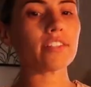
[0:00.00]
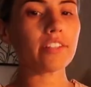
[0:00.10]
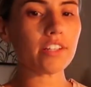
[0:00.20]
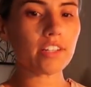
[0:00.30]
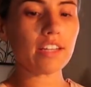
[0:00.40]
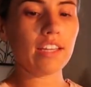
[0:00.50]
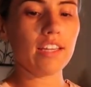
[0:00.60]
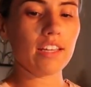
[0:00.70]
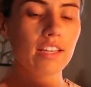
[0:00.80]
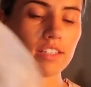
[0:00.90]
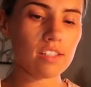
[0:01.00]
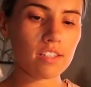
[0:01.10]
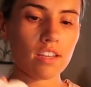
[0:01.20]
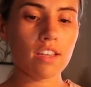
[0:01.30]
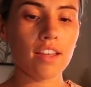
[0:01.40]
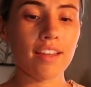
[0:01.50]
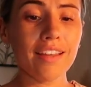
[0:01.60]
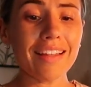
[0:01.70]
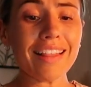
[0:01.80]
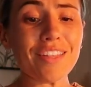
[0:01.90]
earlier, and
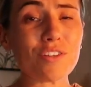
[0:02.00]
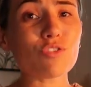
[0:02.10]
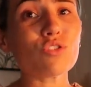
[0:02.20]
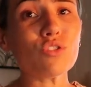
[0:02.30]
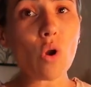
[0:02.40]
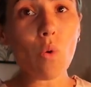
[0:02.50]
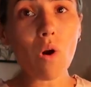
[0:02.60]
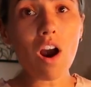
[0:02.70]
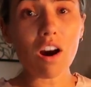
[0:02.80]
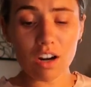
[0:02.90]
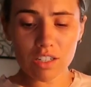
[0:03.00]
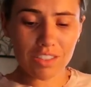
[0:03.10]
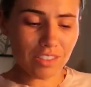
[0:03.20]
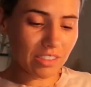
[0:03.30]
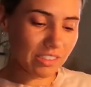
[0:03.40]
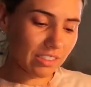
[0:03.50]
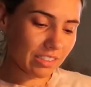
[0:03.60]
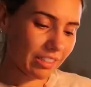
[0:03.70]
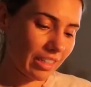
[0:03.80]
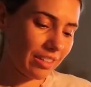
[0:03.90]
they're so hard.
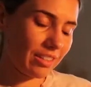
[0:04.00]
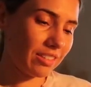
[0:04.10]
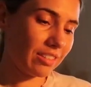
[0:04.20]
Like,